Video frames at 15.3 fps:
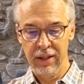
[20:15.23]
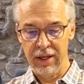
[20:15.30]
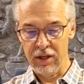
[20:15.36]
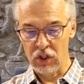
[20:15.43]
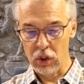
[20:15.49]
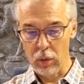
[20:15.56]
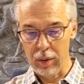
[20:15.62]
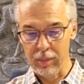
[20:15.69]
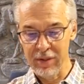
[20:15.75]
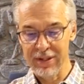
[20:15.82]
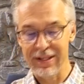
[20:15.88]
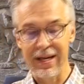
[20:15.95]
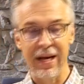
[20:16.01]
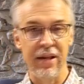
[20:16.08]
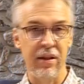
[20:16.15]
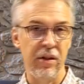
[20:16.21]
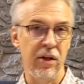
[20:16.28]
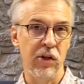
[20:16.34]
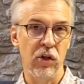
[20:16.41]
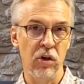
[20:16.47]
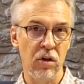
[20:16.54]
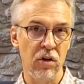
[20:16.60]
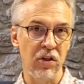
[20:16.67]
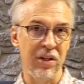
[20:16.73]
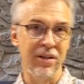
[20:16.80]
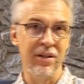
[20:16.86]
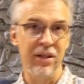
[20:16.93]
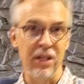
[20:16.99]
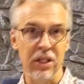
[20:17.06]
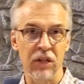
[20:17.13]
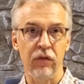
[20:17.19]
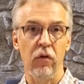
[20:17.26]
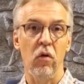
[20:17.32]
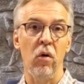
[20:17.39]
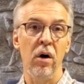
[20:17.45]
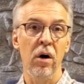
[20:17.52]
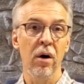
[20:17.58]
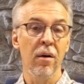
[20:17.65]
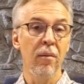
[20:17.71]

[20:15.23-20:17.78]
And so when we say that the church exists for